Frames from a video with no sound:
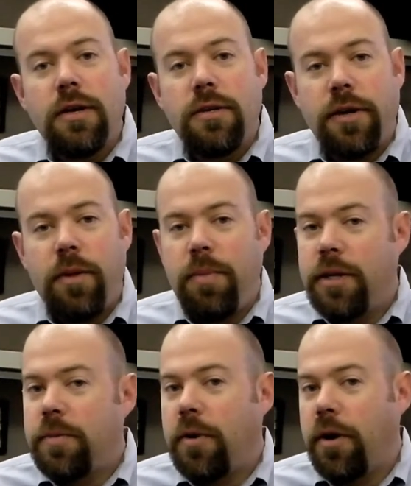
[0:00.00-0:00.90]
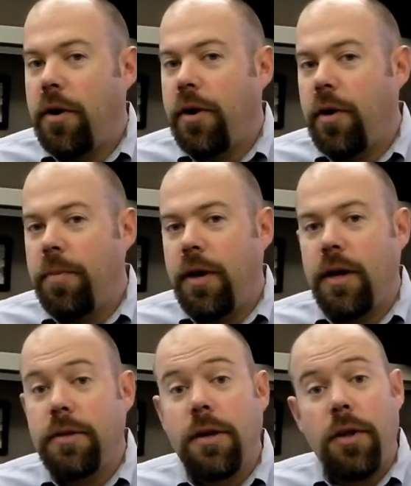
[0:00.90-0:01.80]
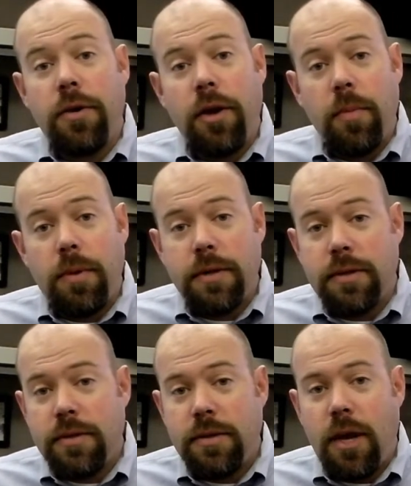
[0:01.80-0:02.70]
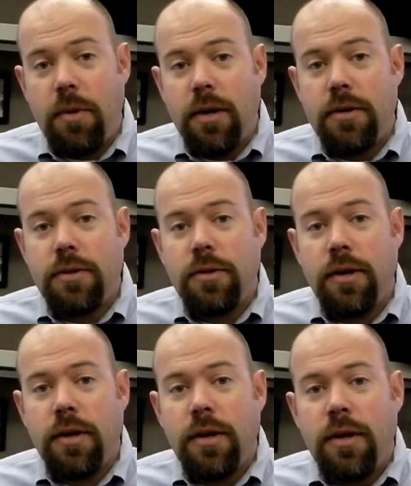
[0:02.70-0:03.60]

try to benchmark your company against other companies in the same industry.